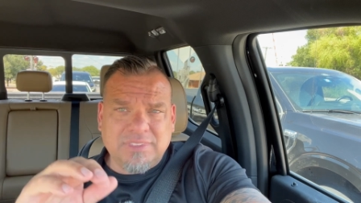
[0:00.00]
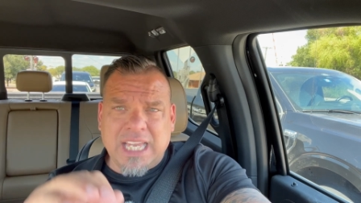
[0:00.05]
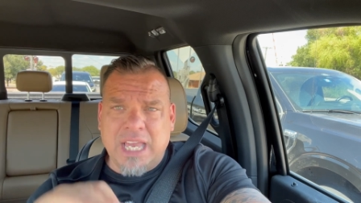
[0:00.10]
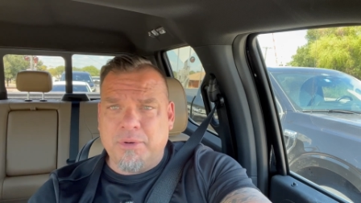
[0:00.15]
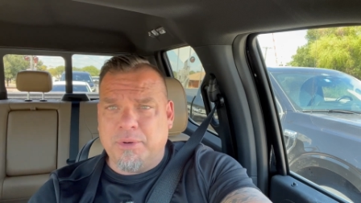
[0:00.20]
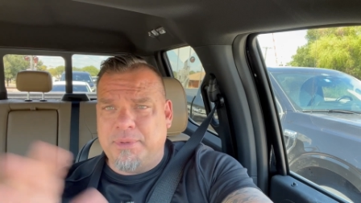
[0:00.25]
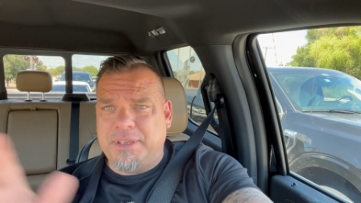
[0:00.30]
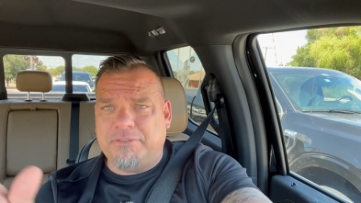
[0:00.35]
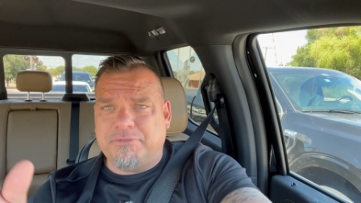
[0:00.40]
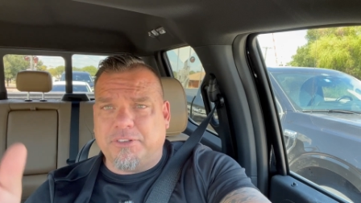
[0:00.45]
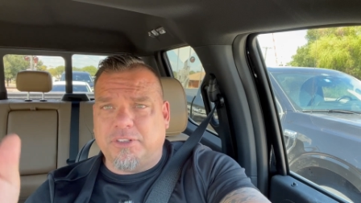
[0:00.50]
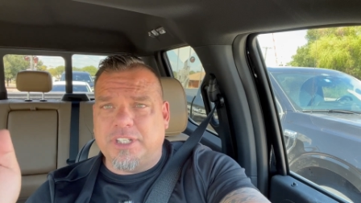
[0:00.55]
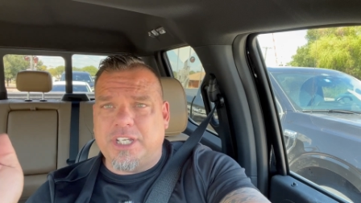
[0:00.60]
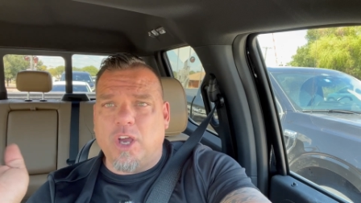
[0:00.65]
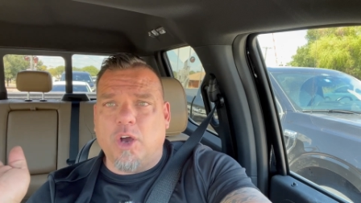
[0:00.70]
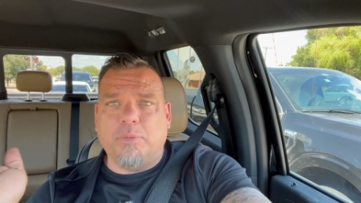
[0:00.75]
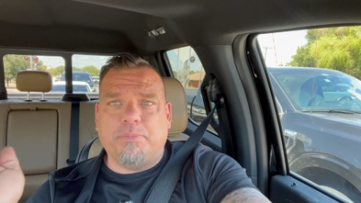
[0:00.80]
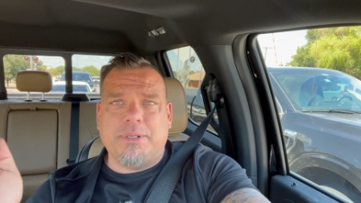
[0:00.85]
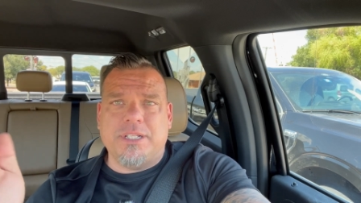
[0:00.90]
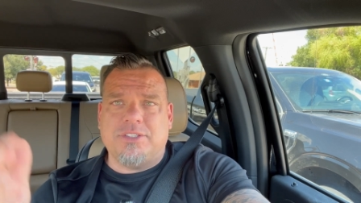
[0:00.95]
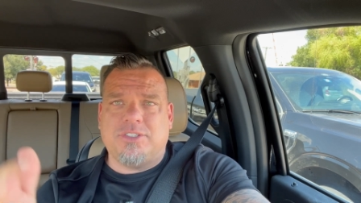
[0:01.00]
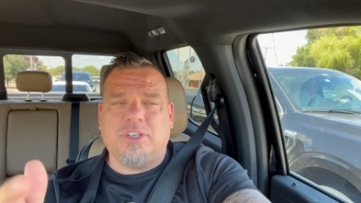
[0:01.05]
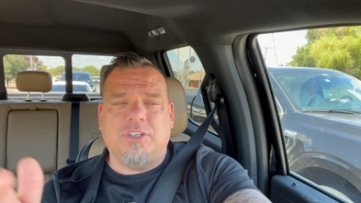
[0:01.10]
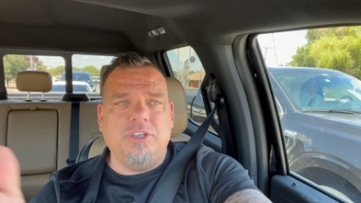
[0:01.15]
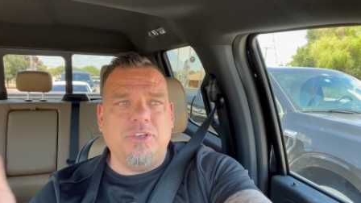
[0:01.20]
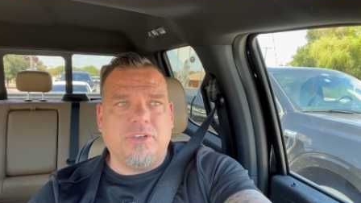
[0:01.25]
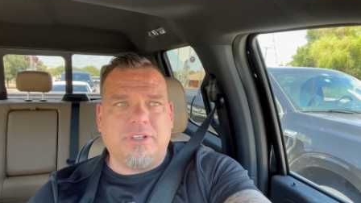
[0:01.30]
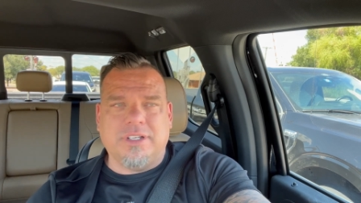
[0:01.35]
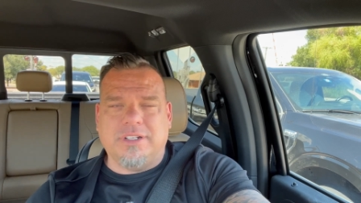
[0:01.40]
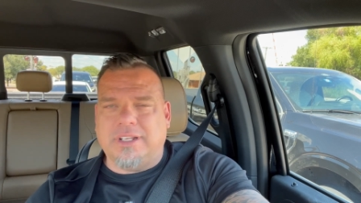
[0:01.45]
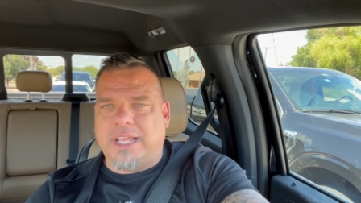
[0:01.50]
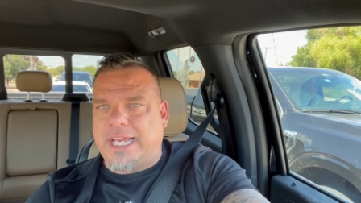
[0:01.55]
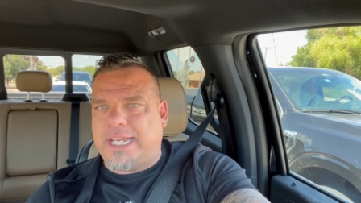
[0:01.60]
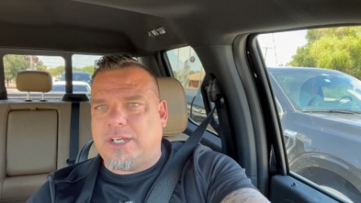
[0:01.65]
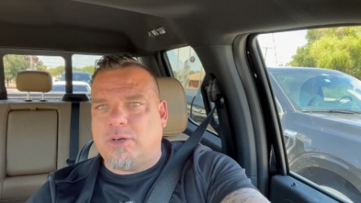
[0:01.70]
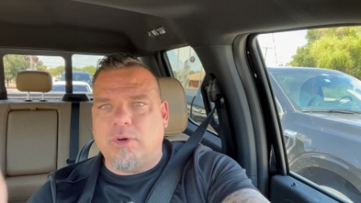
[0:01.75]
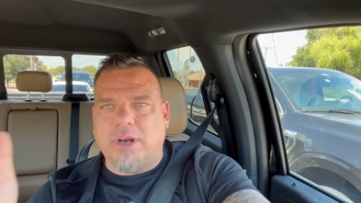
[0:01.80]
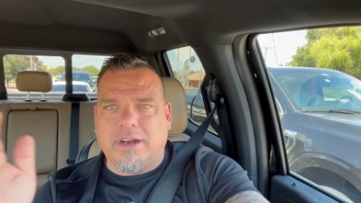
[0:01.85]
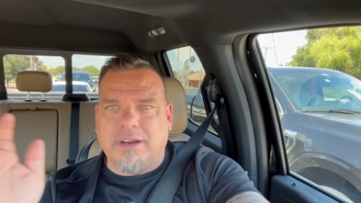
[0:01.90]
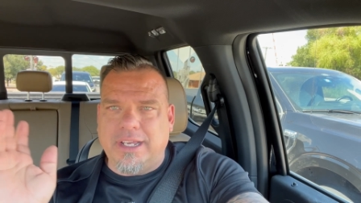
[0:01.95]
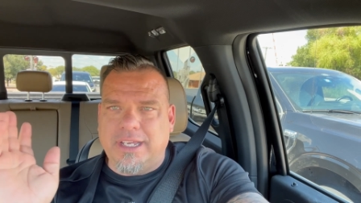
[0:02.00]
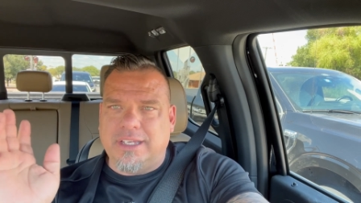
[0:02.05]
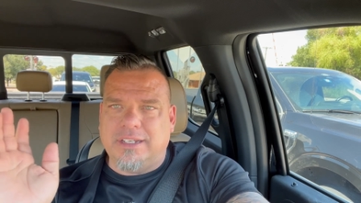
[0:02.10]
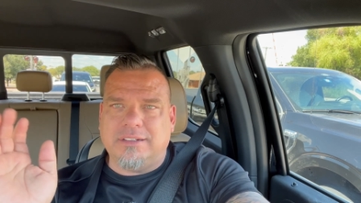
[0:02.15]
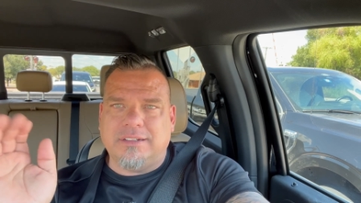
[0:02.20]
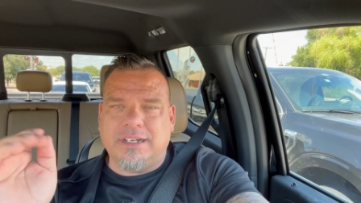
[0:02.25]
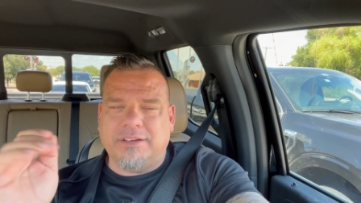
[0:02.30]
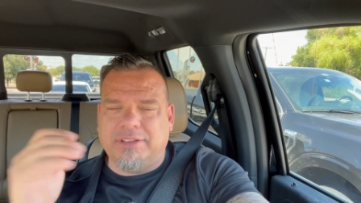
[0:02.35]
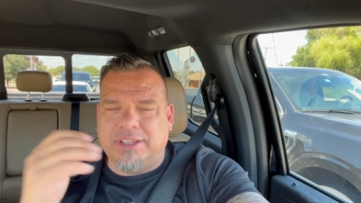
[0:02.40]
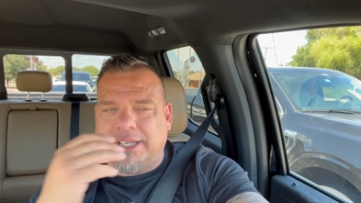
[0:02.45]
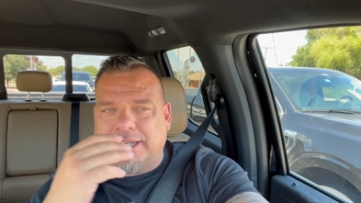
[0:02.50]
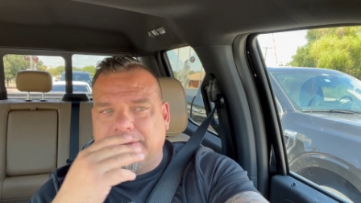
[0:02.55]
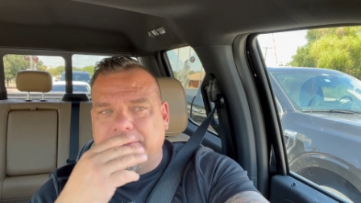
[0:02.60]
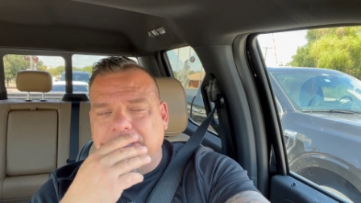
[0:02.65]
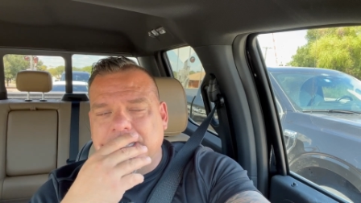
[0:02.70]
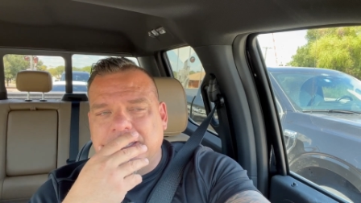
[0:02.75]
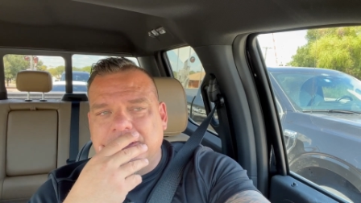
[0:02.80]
It would be fully open, so you could like query it and everything.